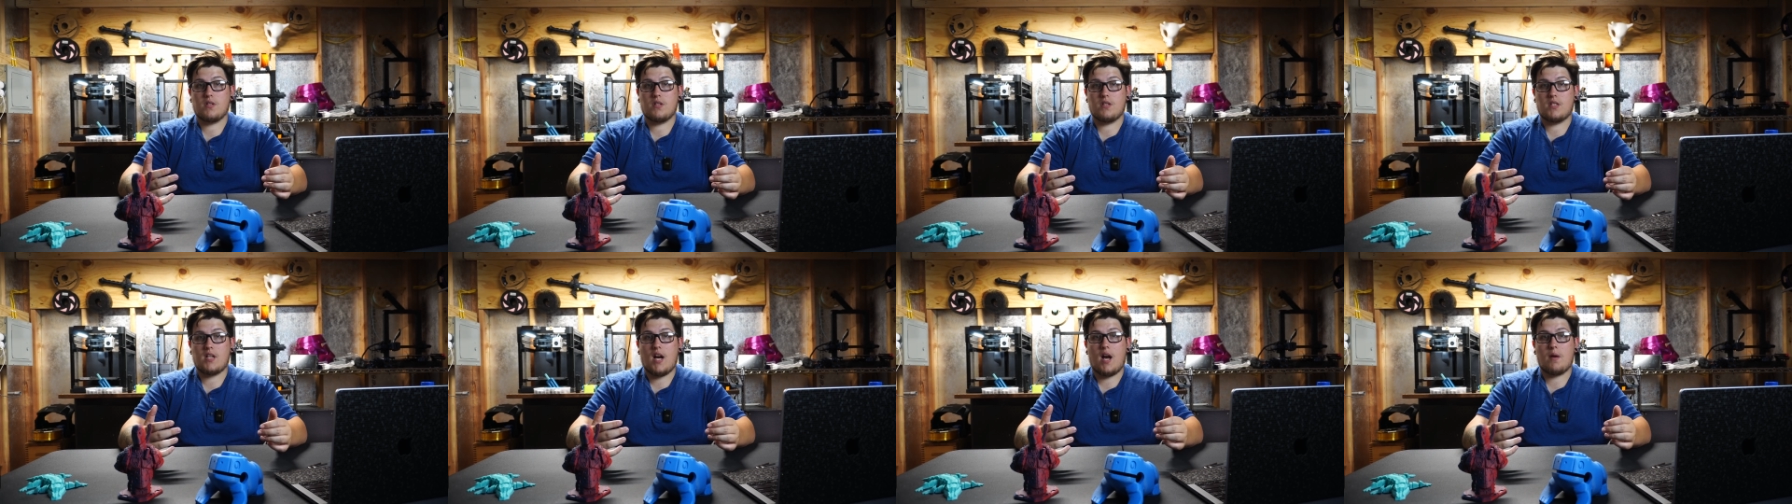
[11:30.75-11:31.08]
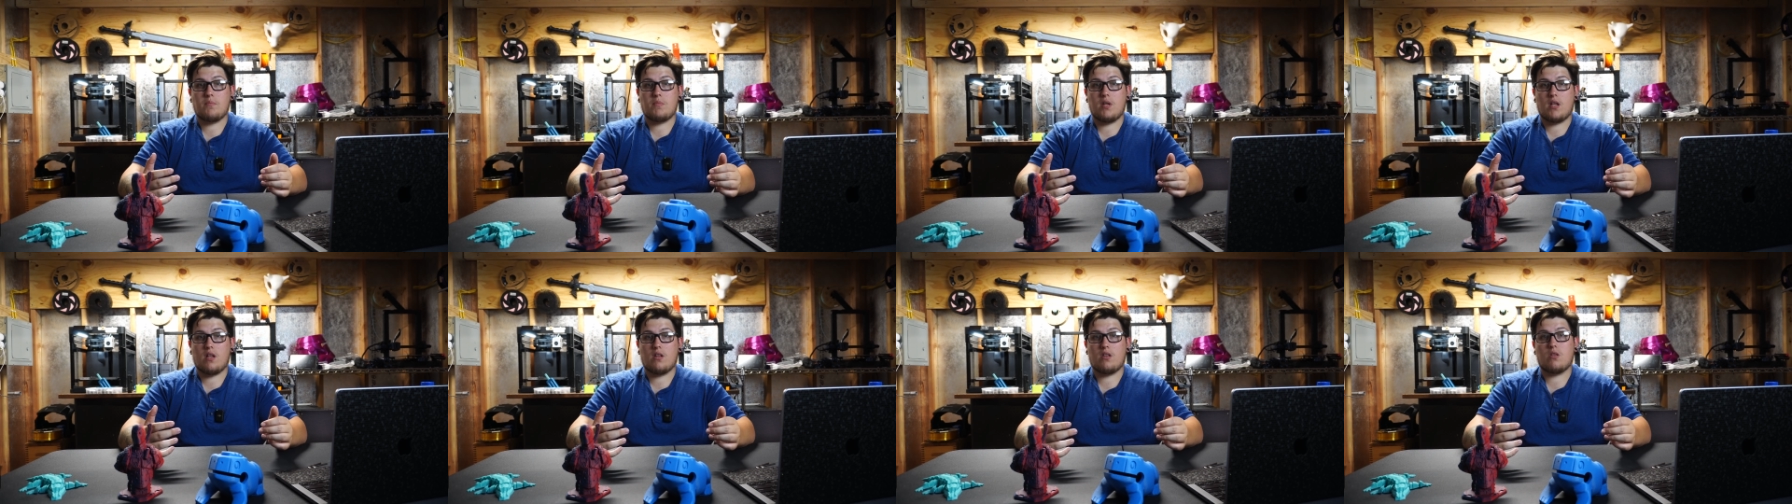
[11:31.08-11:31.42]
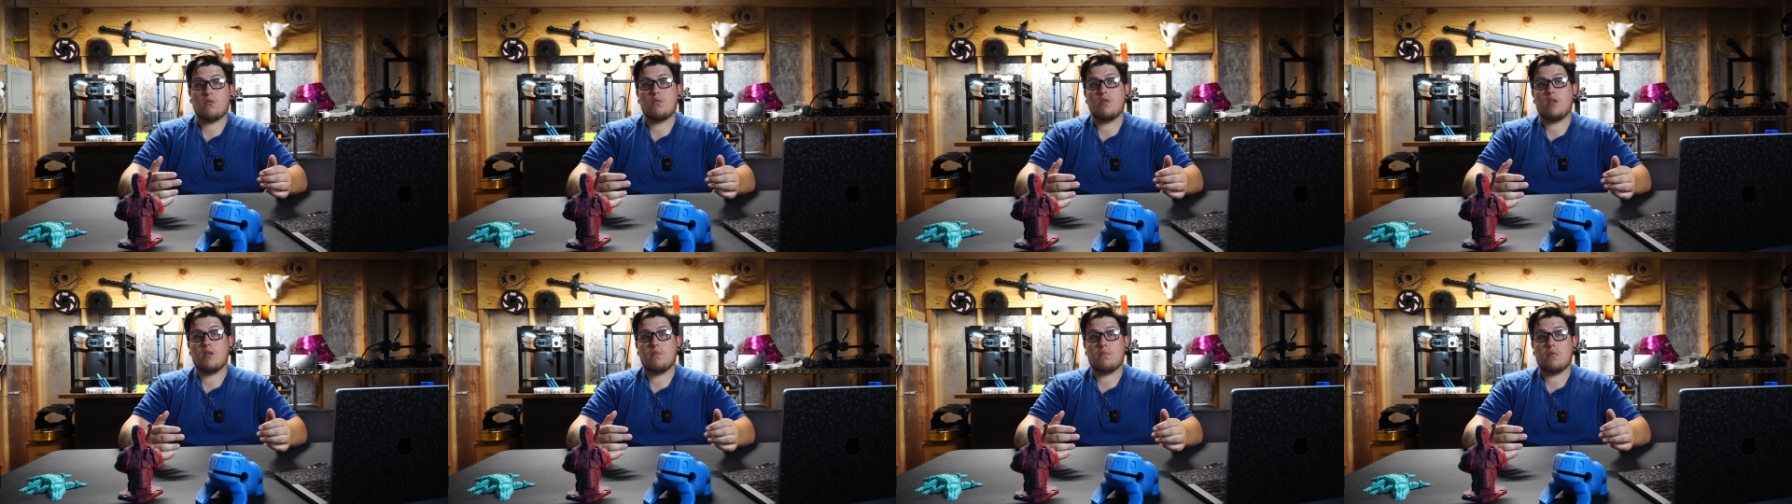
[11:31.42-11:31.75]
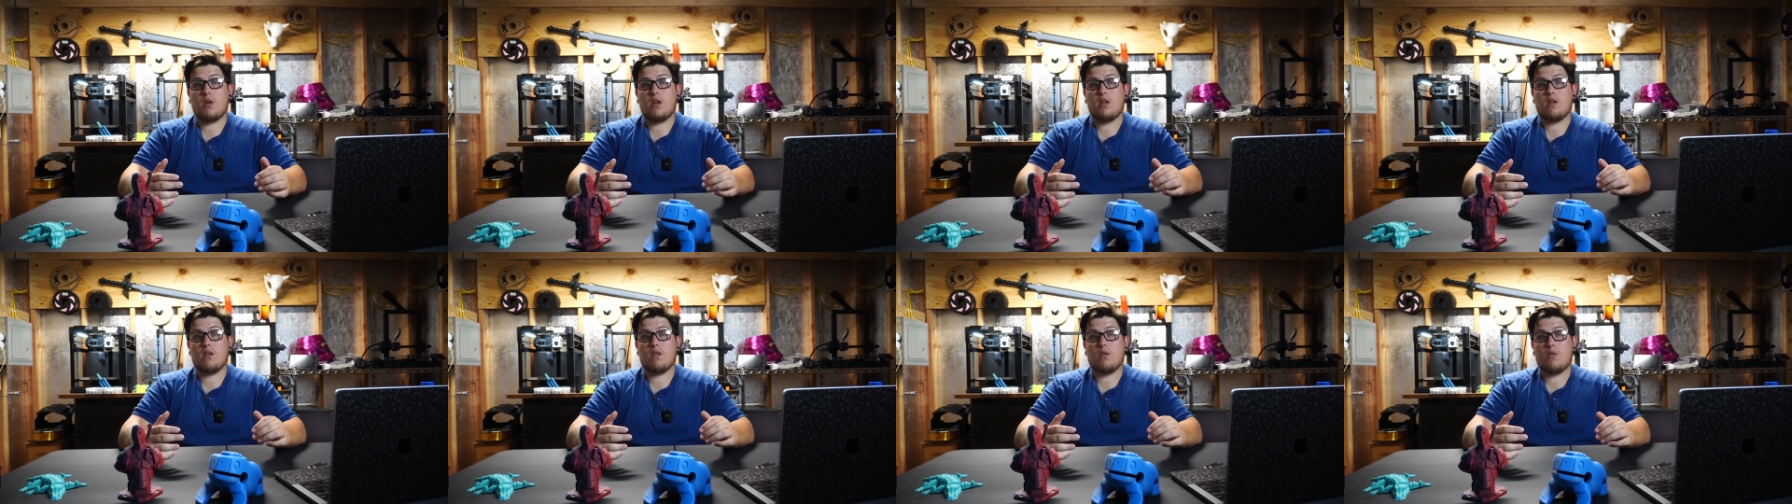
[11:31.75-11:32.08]
adopting a 3D
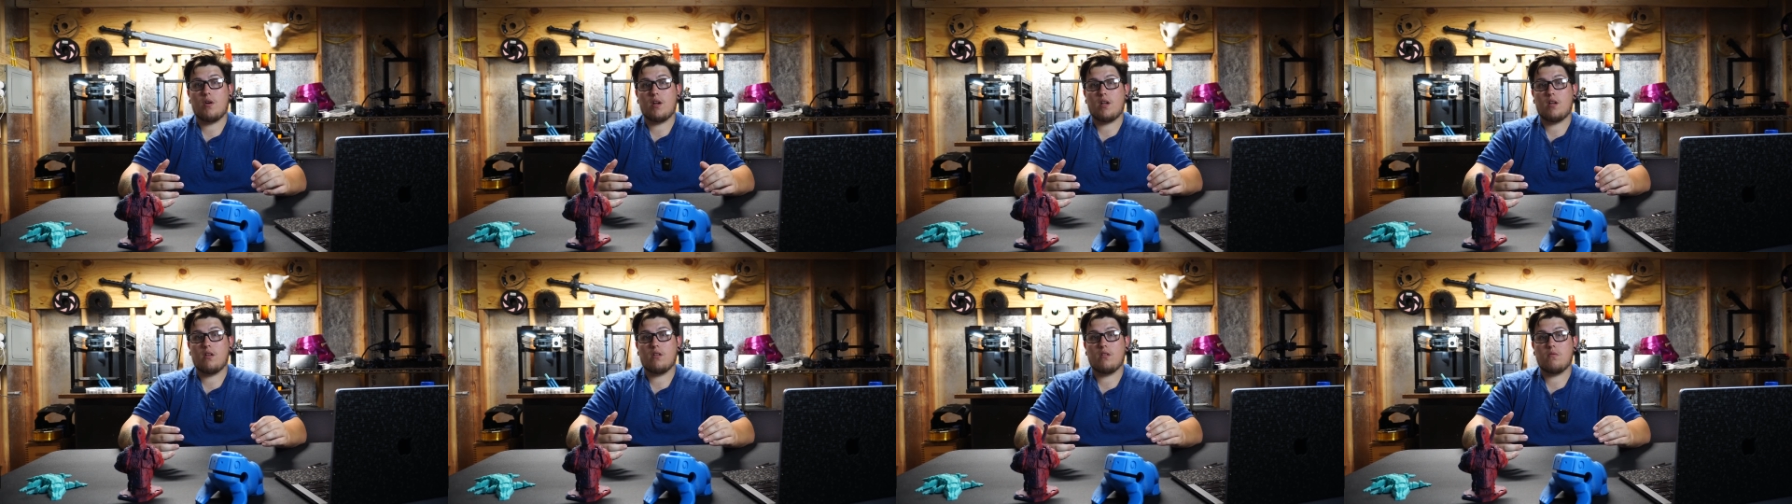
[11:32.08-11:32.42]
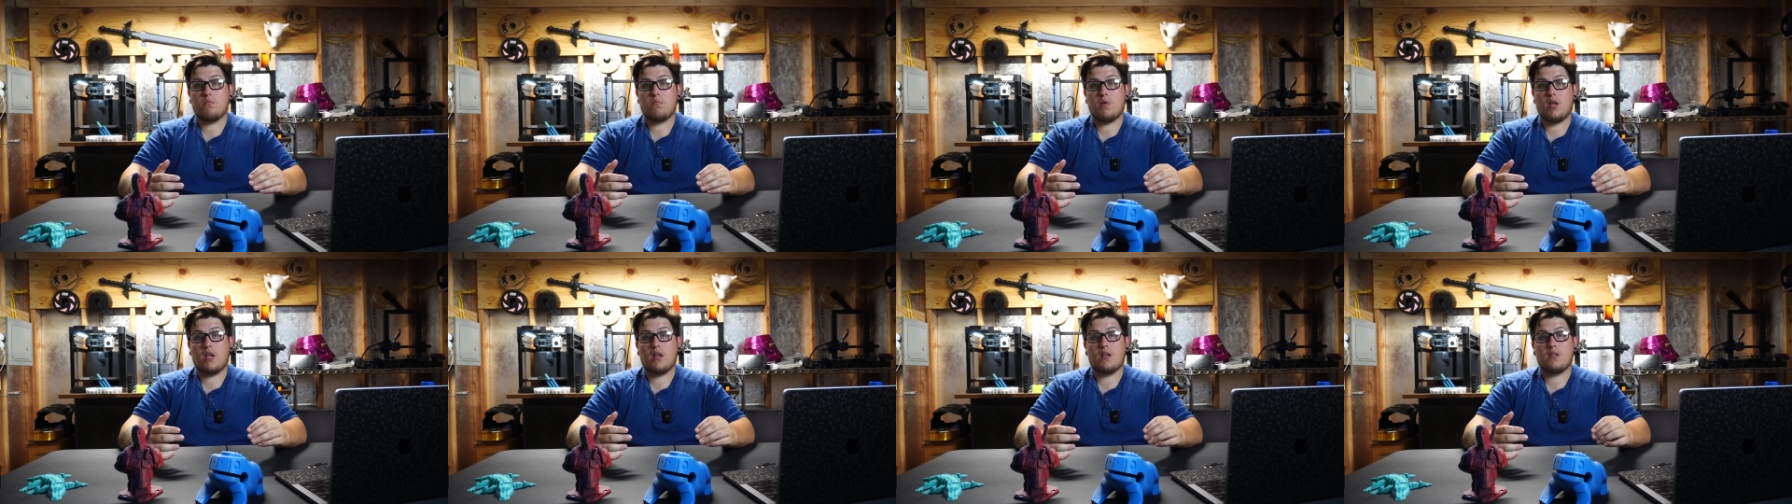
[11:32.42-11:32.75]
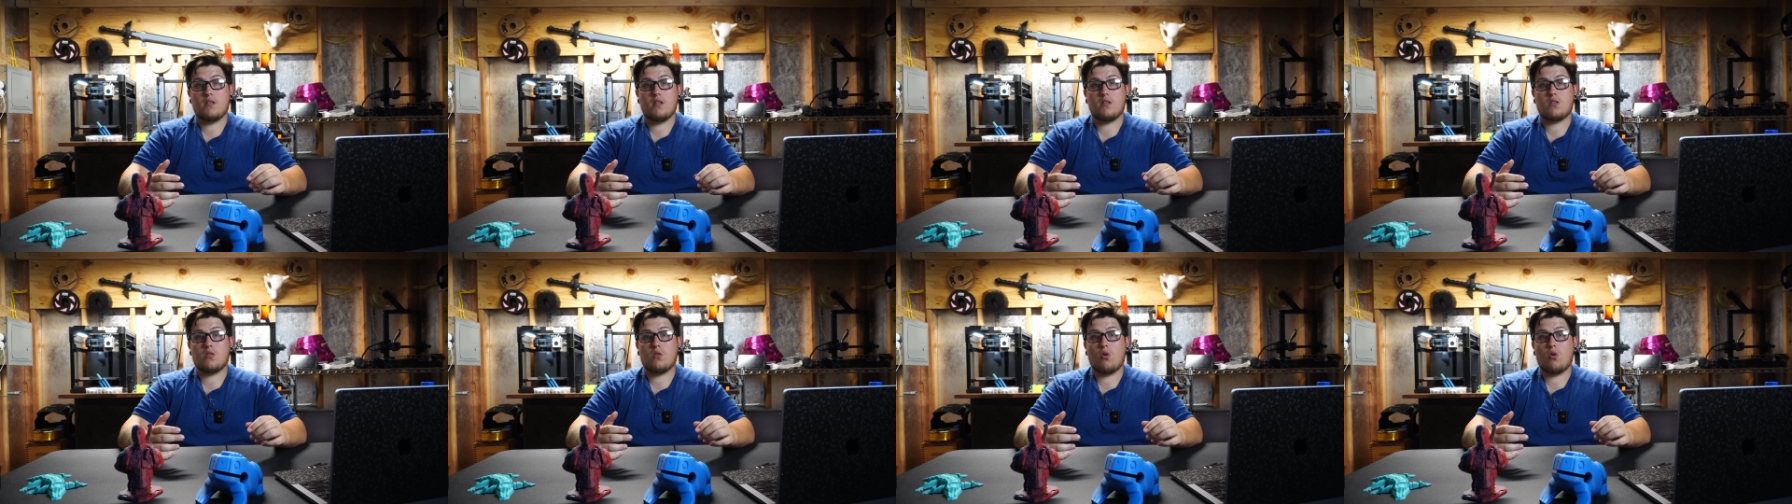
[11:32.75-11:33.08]
printing curriculum because it's